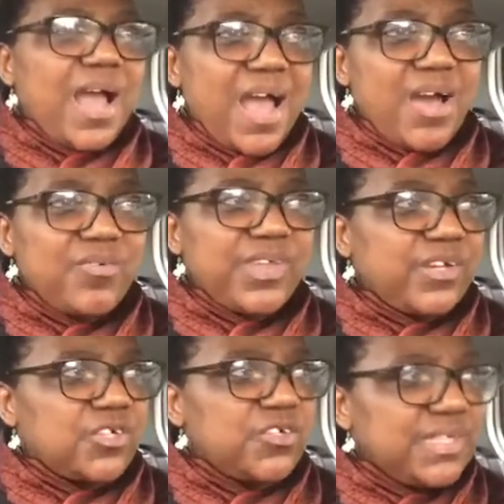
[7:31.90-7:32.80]
how
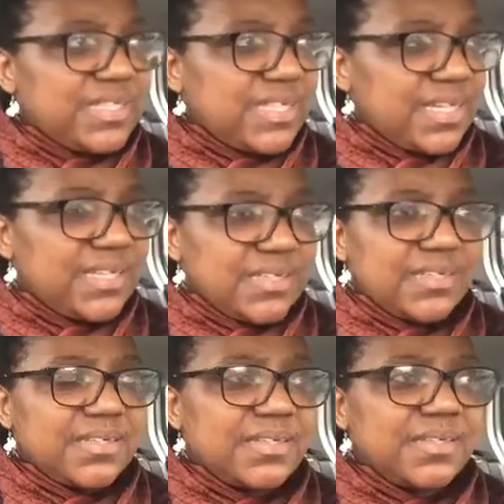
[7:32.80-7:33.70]
they are treating
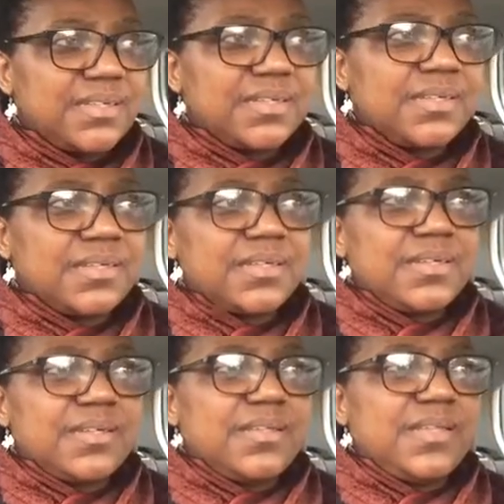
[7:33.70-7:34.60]

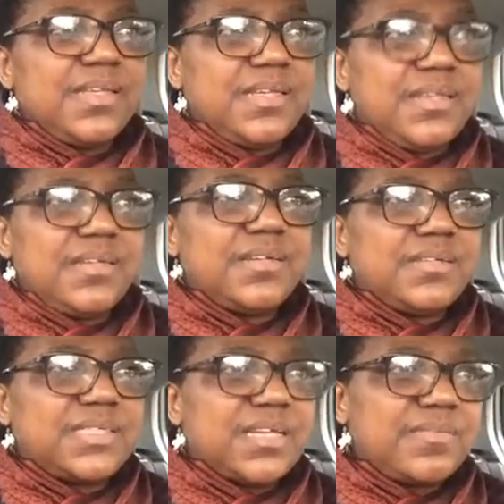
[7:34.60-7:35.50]
the
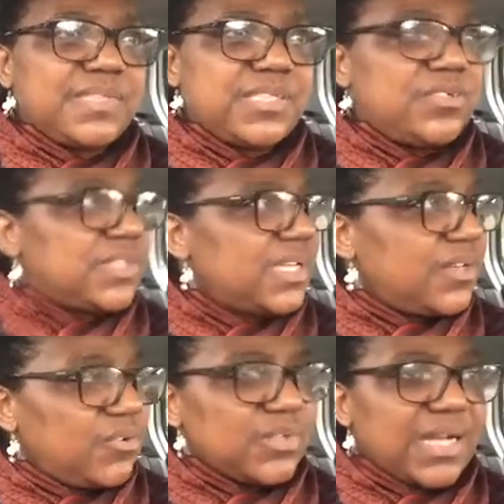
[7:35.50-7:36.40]
service
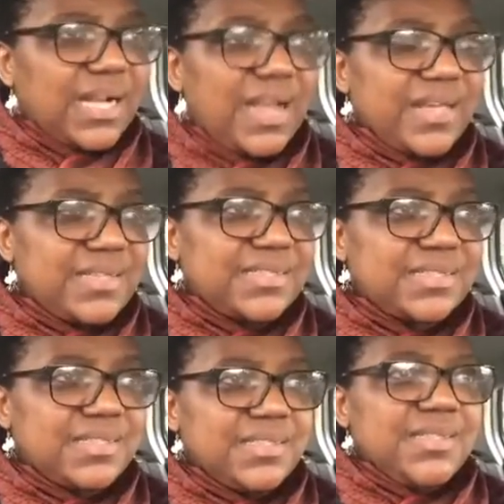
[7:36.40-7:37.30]
user or the
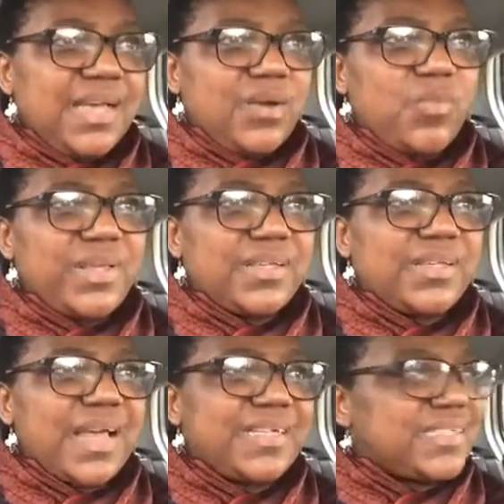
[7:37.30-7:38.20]
client, and whether
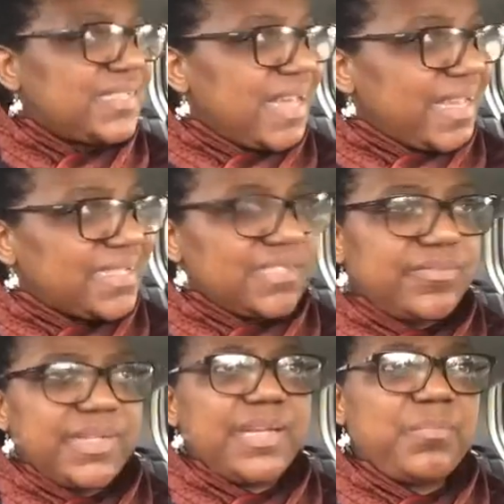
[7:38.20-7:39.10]
that is
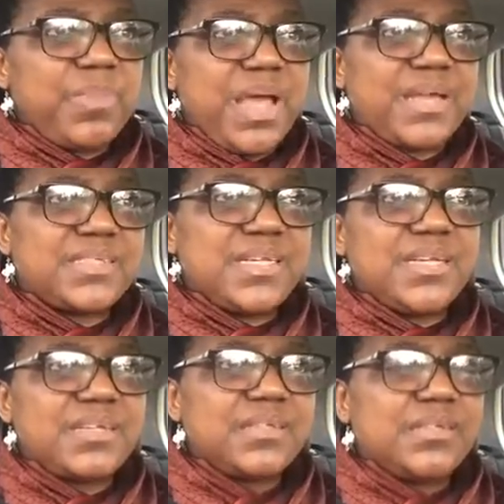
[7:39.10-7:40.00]
negatively
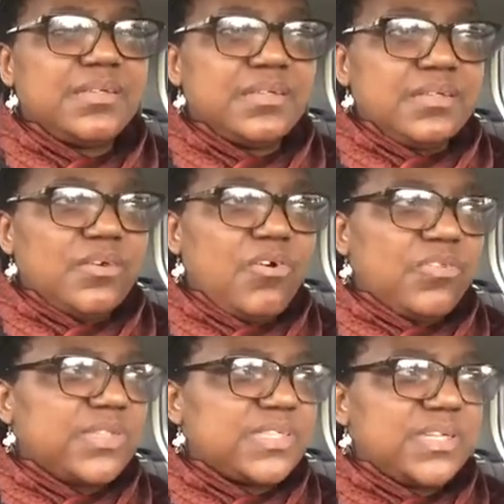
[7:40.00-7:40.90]
impacting
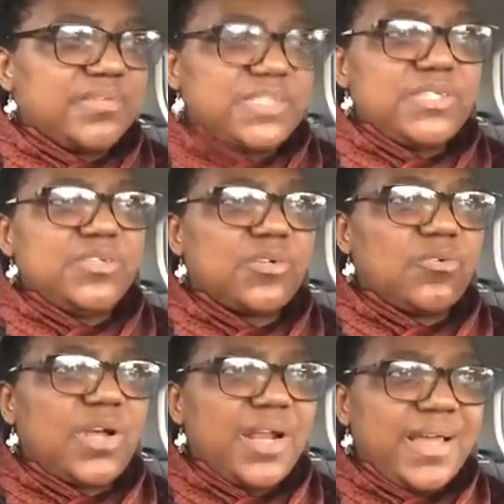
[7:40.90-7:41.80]
on the service user
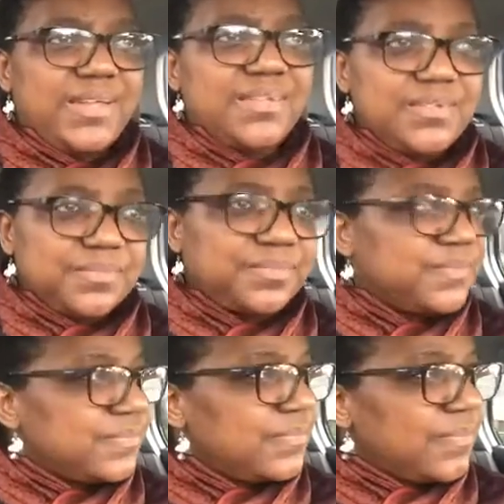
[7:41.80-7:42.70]
or client.
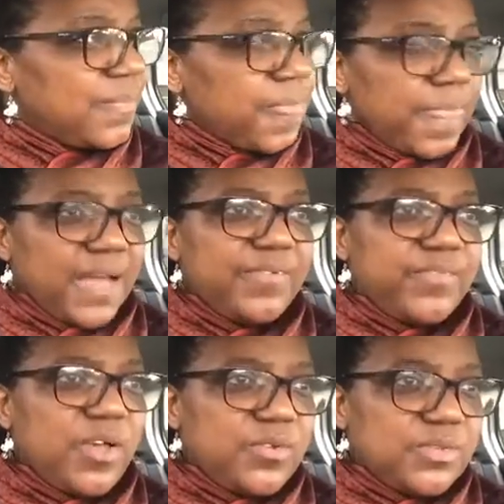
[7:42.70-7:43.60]
And if
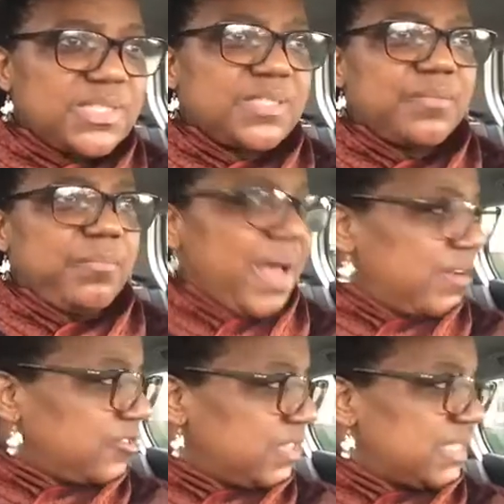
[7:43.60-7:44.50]
those
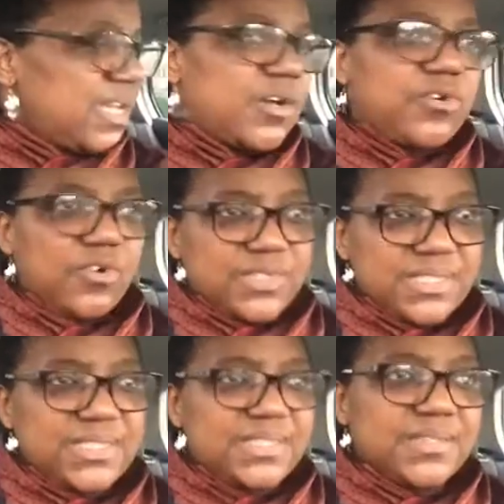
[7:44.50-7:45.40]
boundaries are
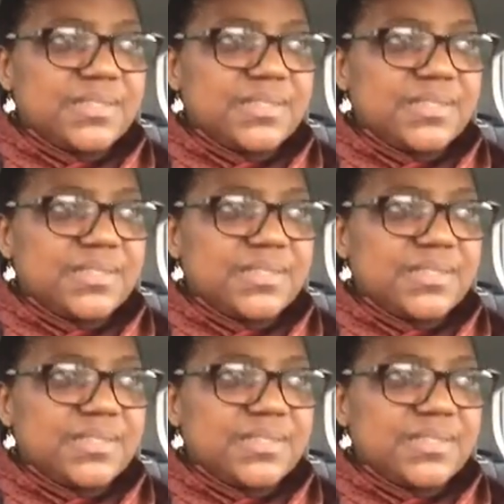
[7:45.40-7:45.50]
crossed,